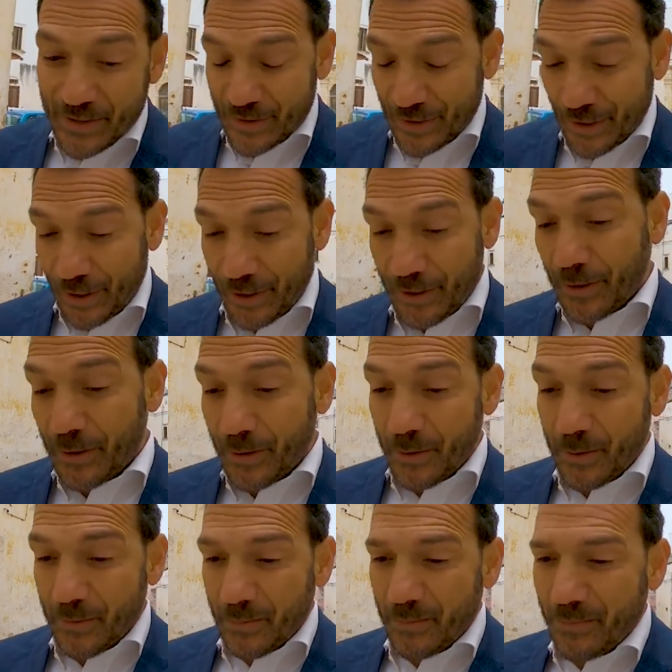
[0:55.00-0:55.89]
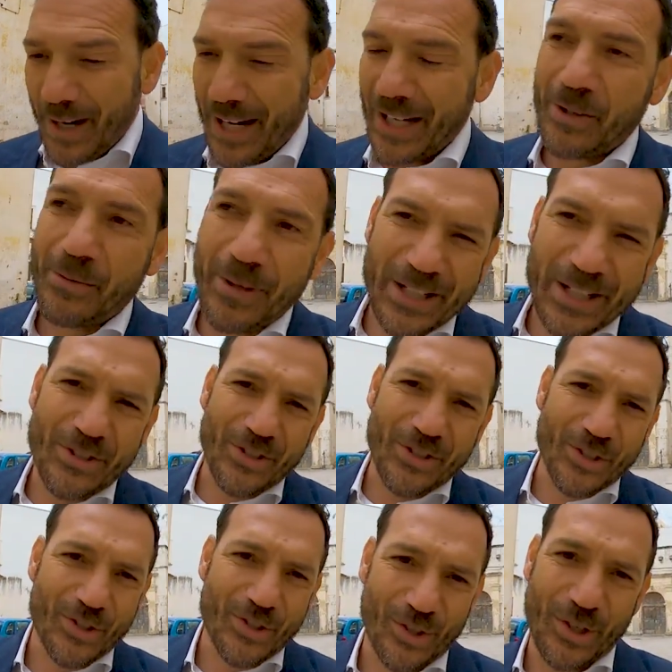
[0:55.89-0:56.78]
So my
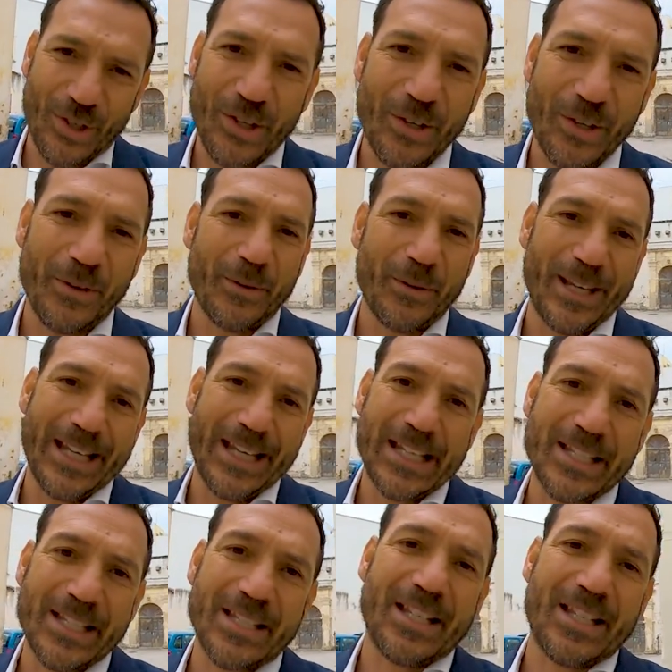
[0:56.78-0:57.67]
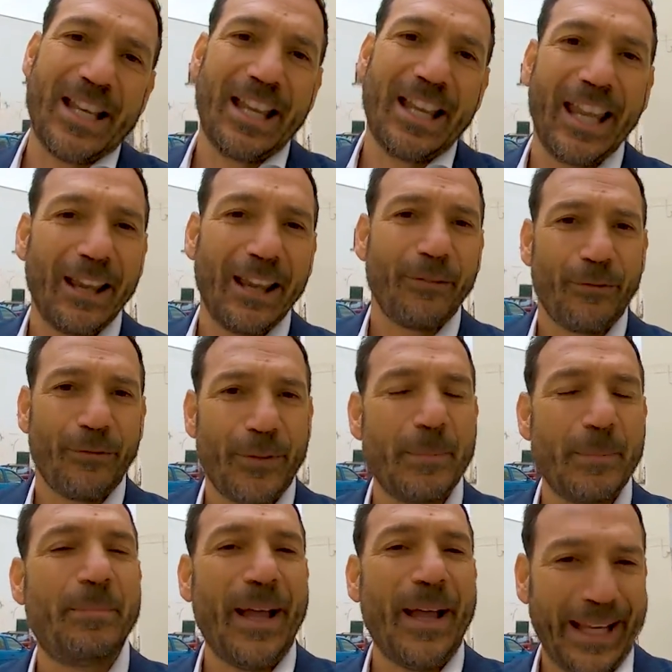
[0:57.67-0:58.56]
question to you is, if
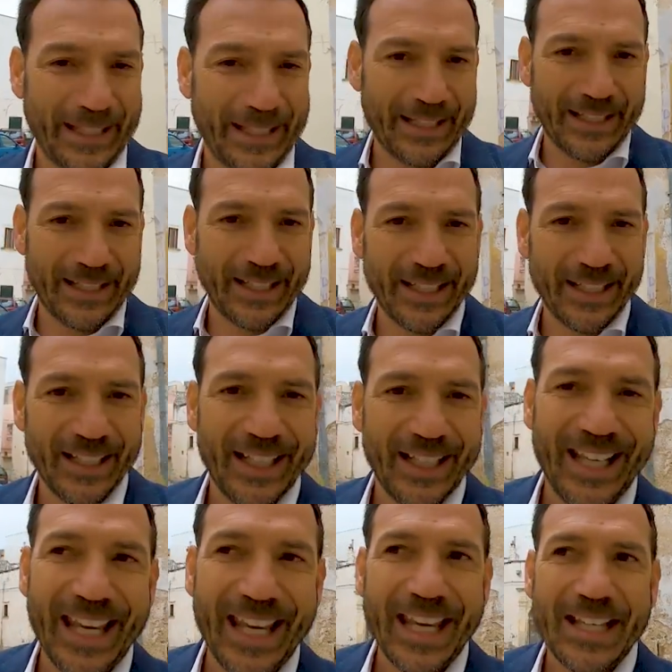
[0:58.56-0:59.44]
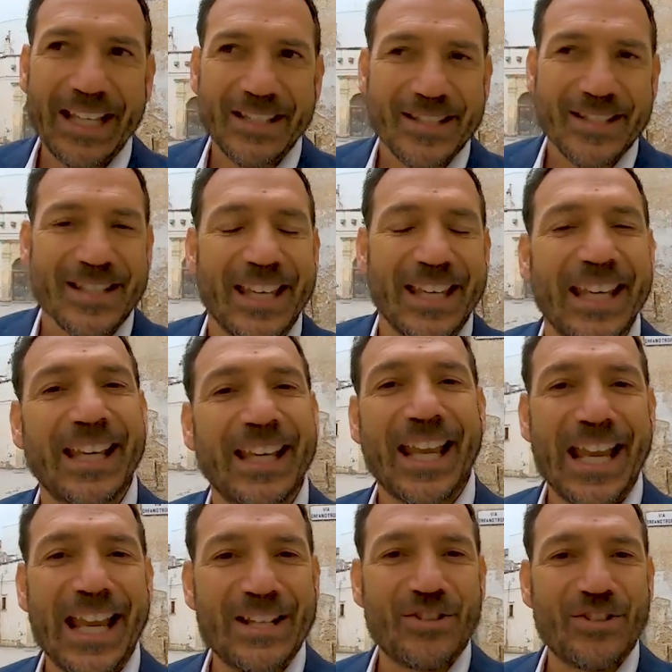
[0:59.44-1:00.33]
the bank is
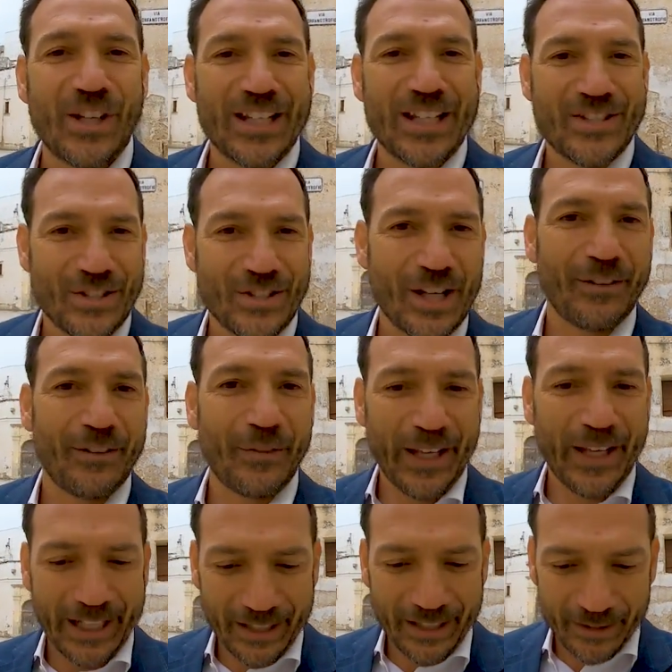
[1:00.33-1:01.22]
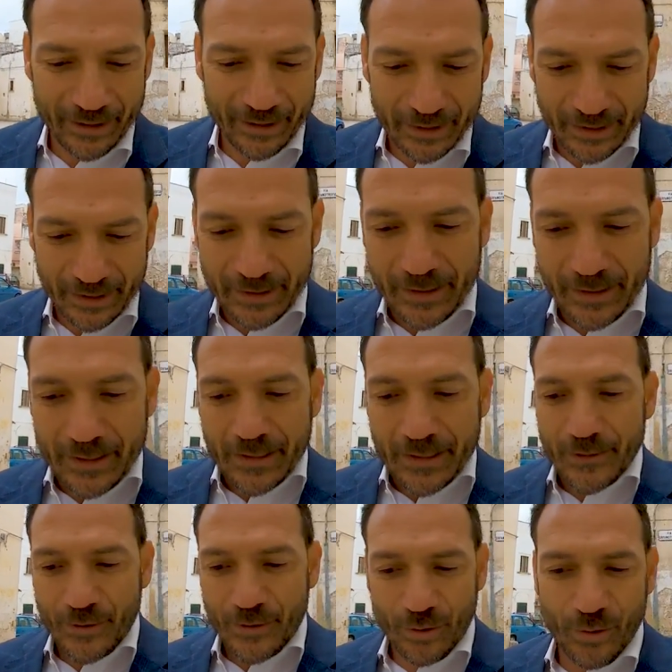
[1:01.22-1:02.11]
engaging a surveyor
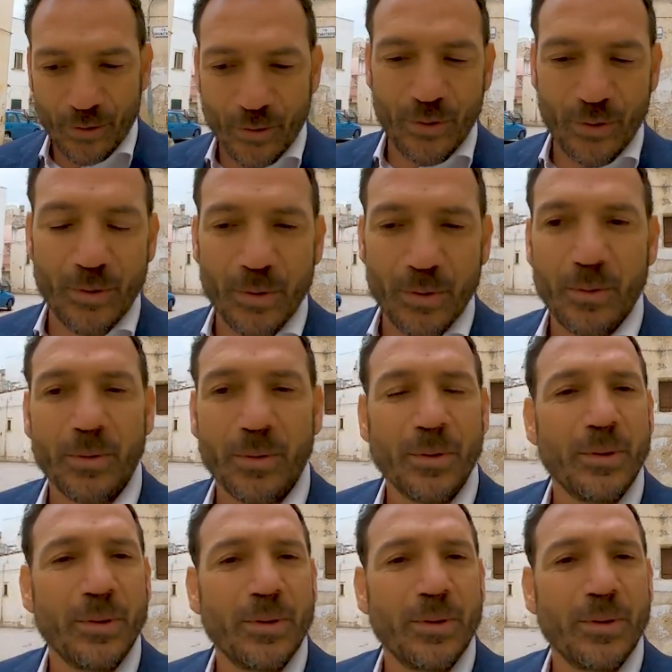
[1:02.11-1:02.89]
to